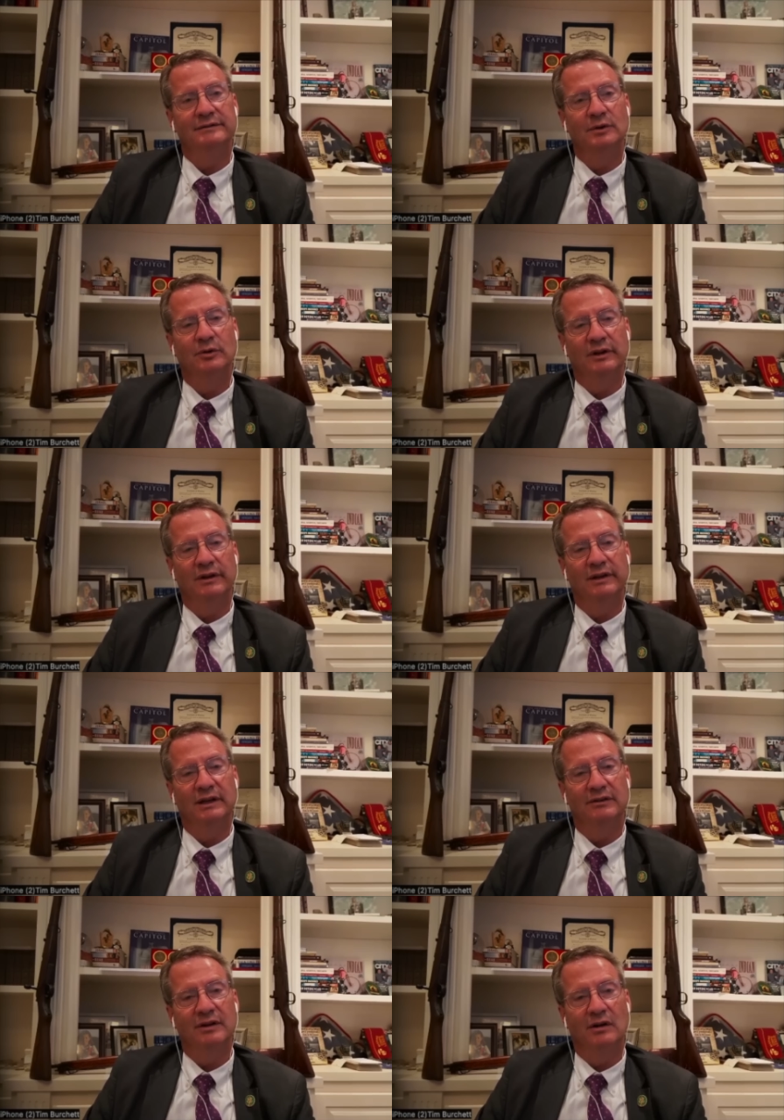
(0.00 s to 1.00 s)
Of course,
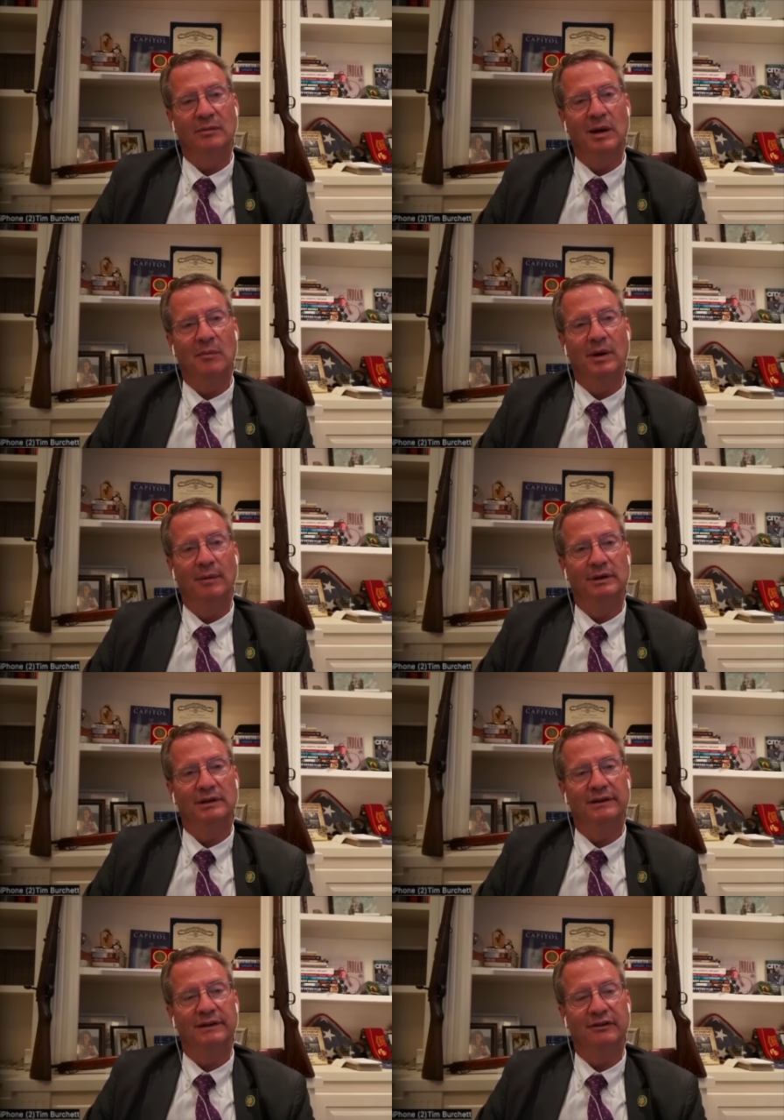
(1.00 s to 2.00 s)
anything he's talked about
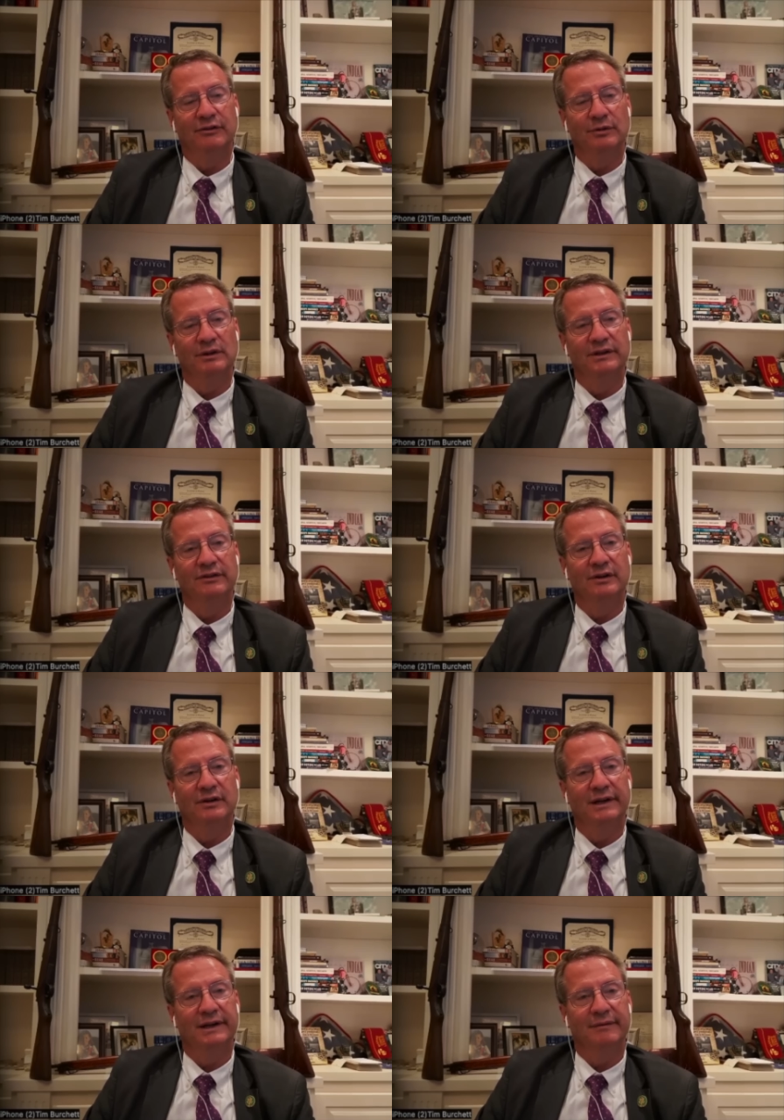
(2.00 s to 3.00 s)
publicly that he's released
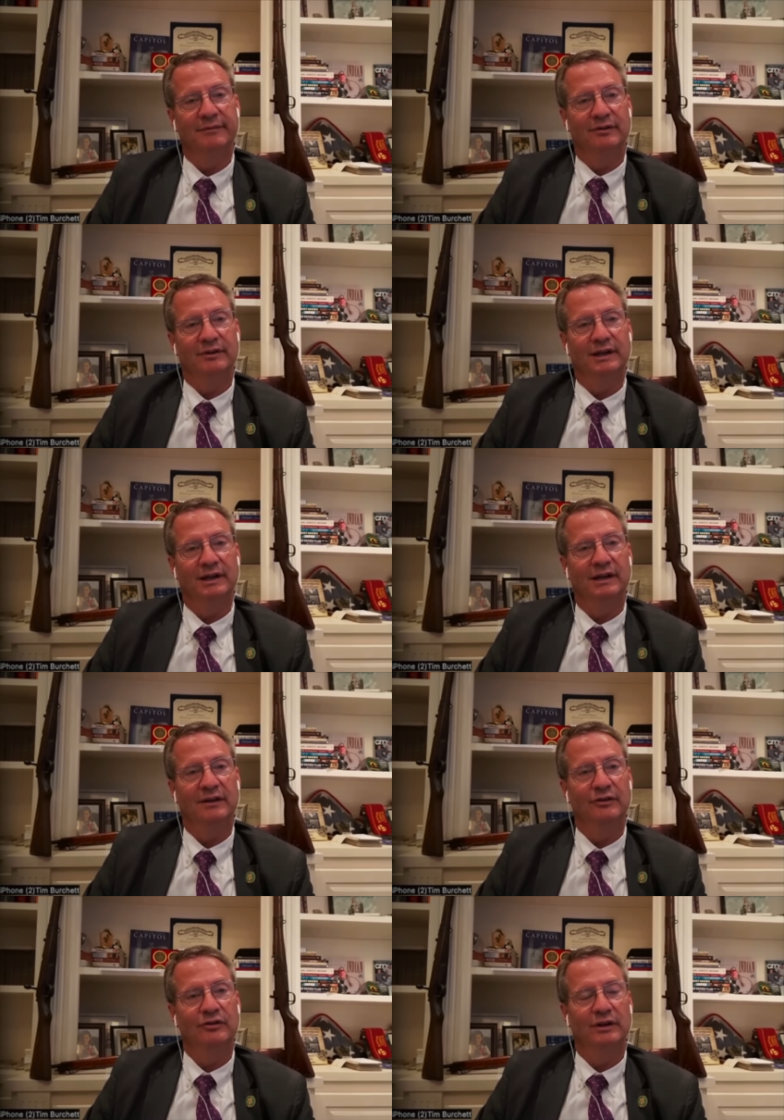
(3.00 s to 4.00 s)
on, I'm just like
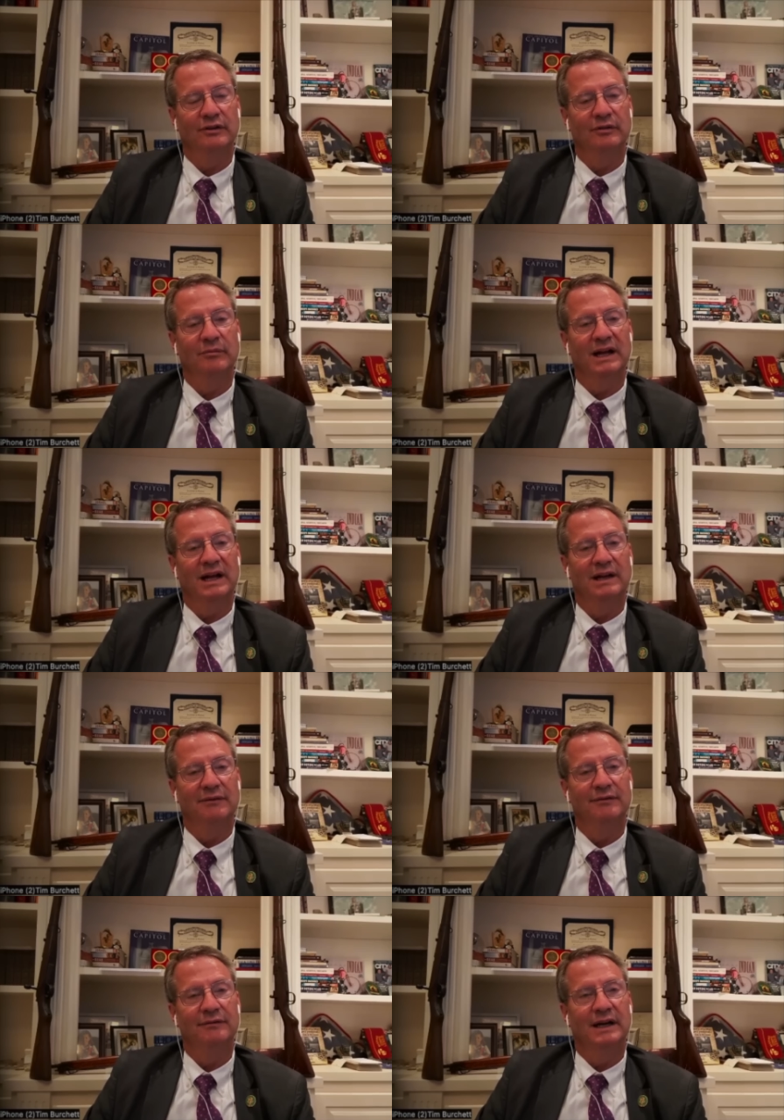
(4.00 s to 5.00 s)
any other citizen, but I
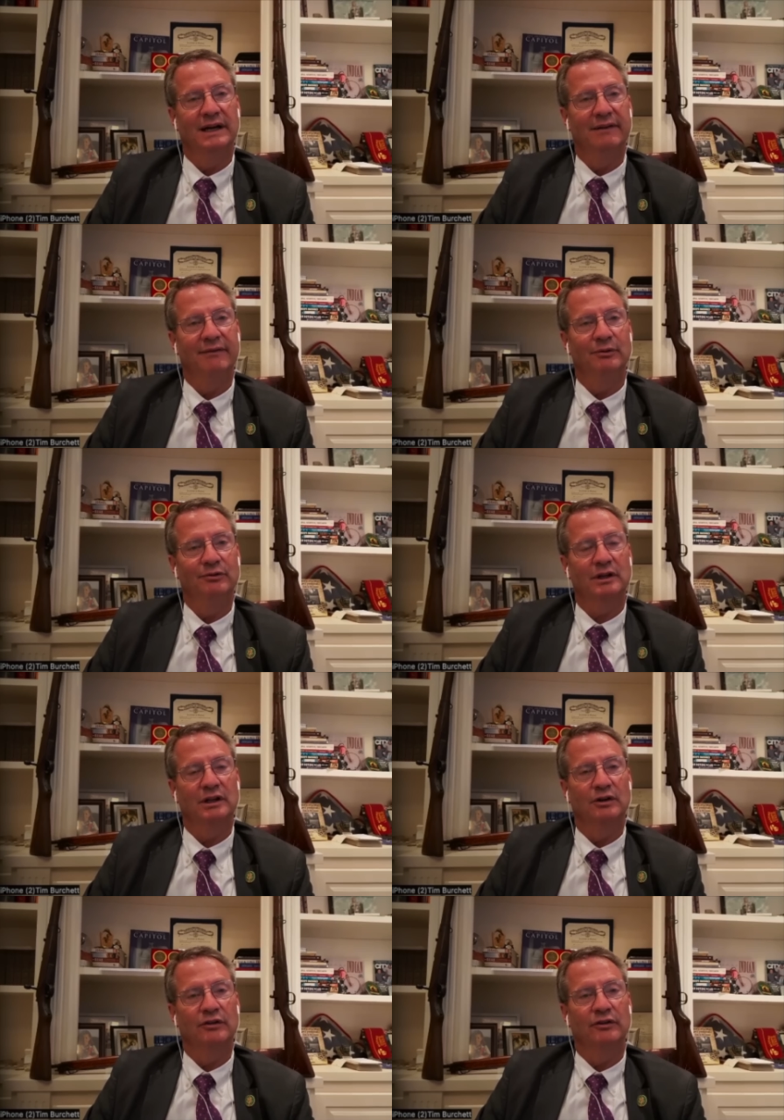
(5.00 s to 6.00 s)
have those
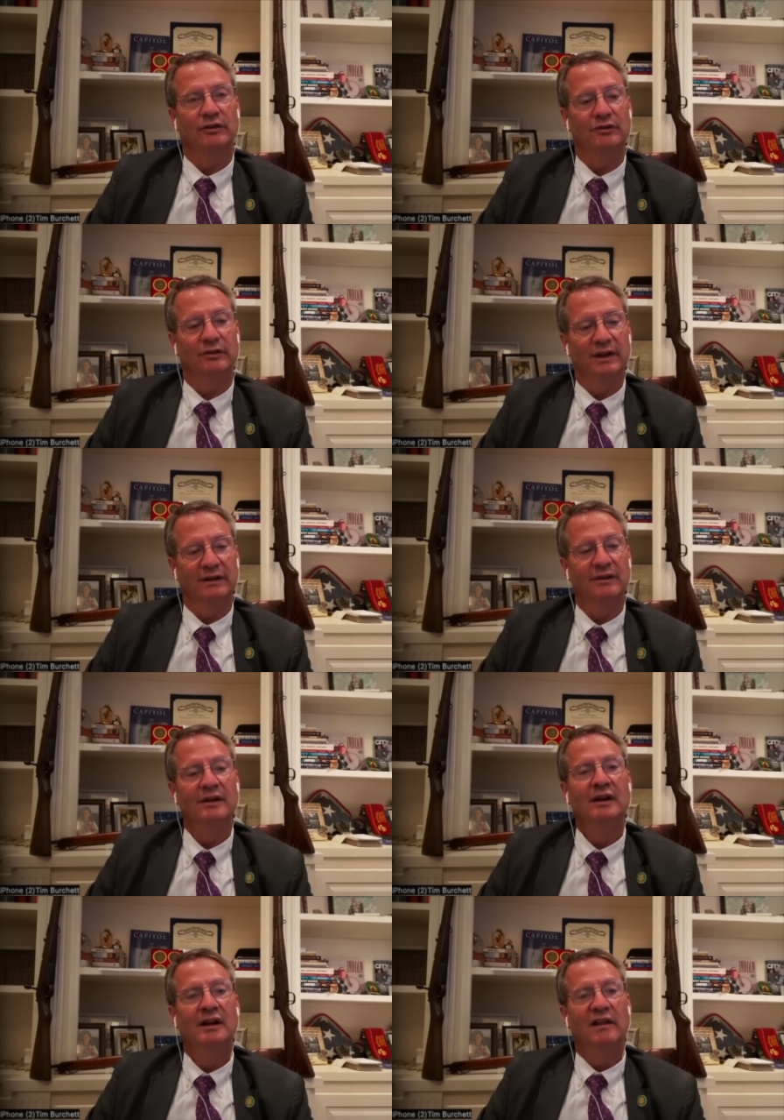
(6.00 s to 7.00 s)
clearances, and
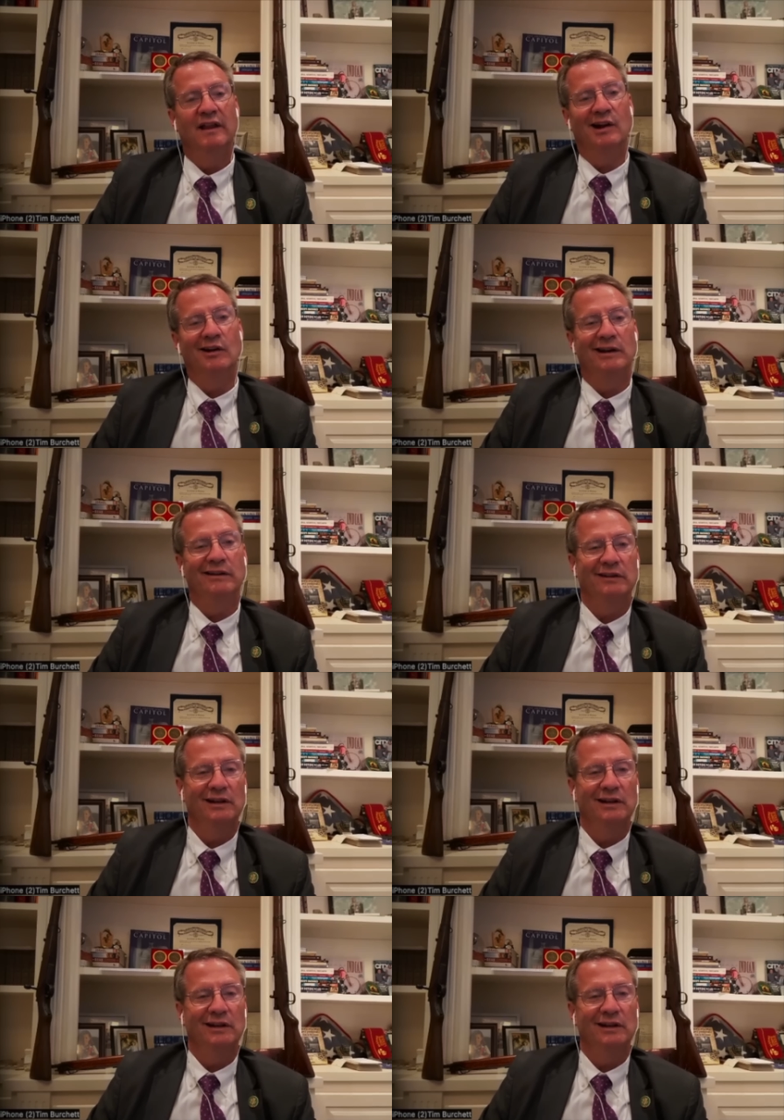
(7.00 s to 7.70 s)
that creates a